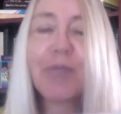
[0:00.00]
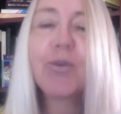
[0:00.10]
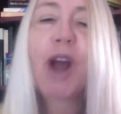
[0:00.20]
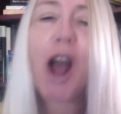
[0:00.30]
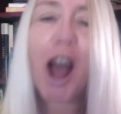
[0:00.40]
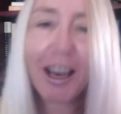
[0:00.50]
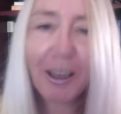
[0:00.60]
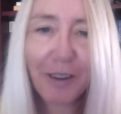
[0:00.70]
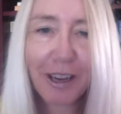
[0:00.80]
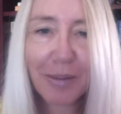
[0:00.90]
I would
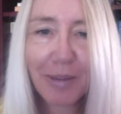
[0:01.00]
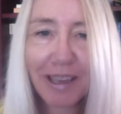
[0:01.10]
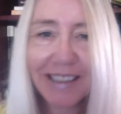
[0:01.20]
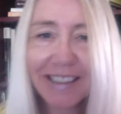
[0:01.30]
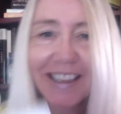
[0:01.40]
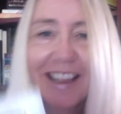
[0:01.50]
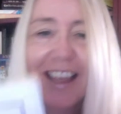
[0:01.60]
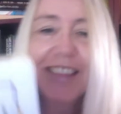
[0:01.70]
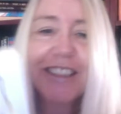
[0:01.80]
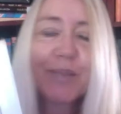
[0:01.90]
highly recommend
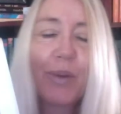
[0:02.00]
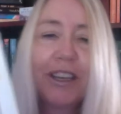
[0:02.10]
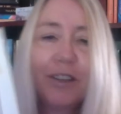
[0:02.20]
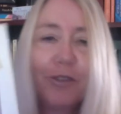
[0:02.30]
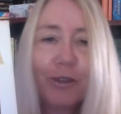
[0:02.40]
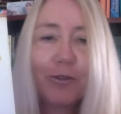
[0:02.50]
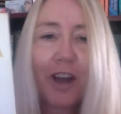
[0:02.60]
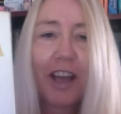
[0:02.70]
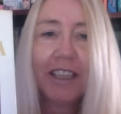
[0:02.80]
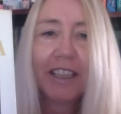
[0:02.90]
this one if you can
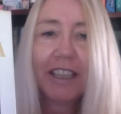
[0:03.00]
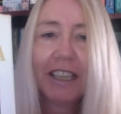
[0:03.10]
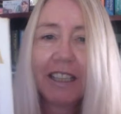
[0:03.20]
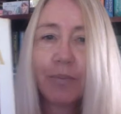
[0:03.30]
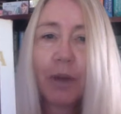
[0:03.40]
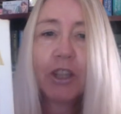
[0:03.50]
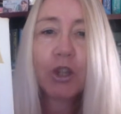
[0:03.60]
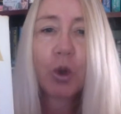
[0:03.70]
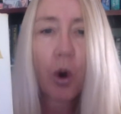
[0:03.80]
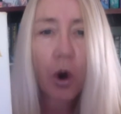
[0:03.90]
find it. It's by
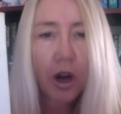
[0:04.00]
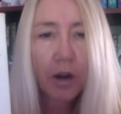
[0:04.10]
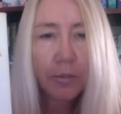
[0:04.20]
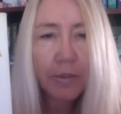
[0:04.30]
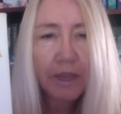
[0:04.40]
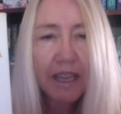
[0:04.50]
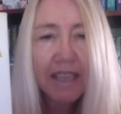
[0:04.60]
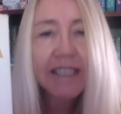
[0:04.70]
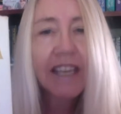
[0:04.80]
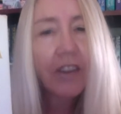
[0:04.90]
Torkum
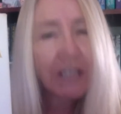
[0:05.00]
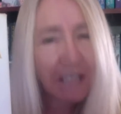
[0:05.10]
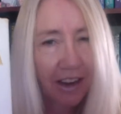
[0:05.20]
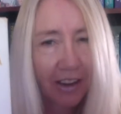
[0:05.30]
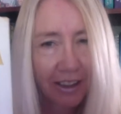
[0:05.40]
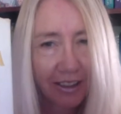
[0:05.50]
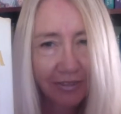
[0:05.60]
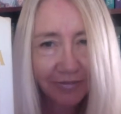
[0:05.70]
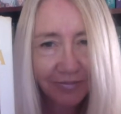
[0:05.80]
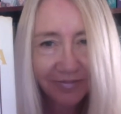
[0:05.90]

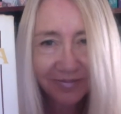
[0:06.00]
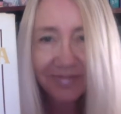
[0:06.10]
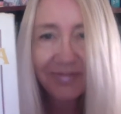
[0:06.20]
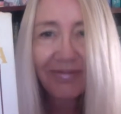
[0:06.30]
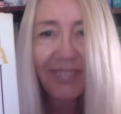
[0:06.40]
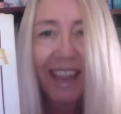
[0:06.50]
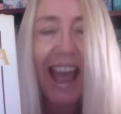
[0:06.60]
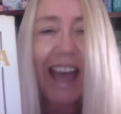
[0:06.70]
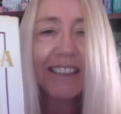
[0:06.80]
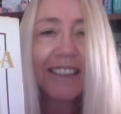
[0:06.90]
Saradarian.
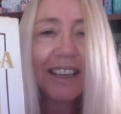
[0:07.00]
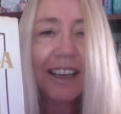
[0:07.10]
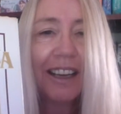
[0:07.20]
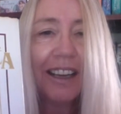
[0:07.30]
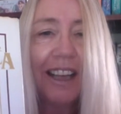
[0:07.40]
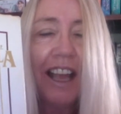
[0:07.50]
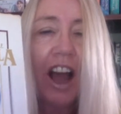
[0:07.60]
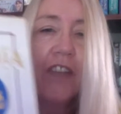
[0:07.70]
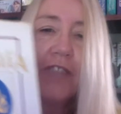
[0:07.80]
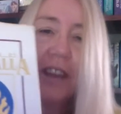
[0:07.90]
And I
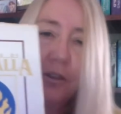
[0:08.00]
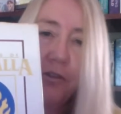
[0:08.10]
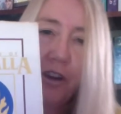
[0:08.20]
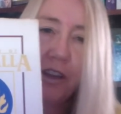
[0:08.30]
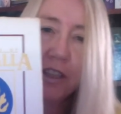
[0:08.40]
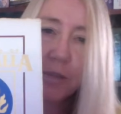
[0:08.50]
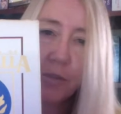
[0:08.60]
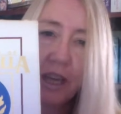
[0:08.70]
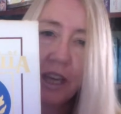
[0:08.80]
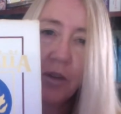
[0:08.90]
found it very
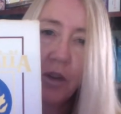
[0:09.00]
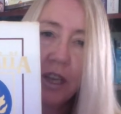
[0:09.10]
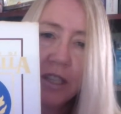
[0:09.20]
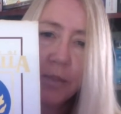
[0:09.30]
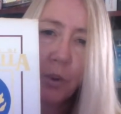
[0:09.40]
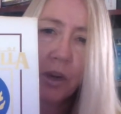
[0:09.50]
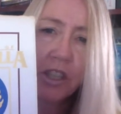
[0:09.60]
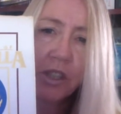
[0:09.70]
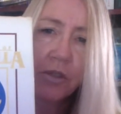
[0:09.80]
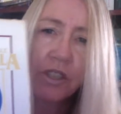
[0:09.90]

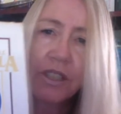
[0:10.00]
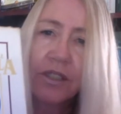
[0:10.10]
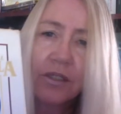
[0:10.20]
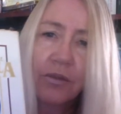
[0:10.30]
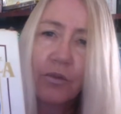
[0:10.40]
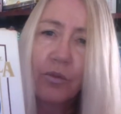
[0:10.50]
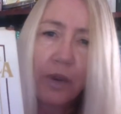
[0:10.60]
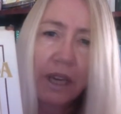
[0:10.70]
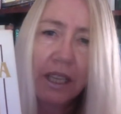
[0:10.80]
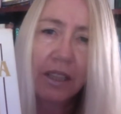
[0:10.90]
inspirational just to
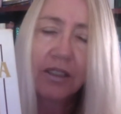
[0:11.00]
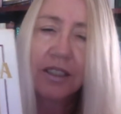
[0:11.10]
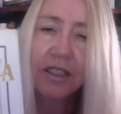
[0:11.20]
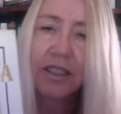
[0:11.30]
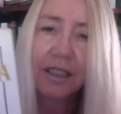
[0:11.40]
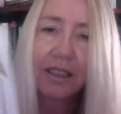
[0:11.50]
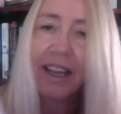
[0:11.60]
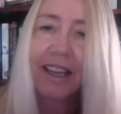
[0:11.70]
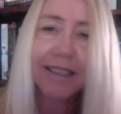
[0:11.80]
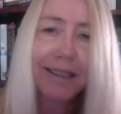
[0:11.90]
read because it's just,
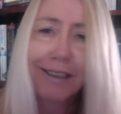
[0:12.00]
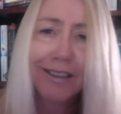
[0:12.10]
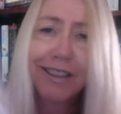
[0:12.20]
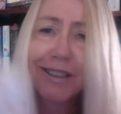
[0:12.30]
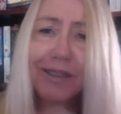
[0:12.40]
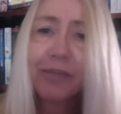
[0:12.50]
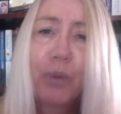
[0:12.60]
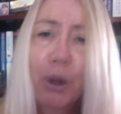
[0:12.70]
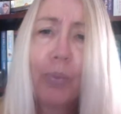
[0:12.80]
like I said, it's just pure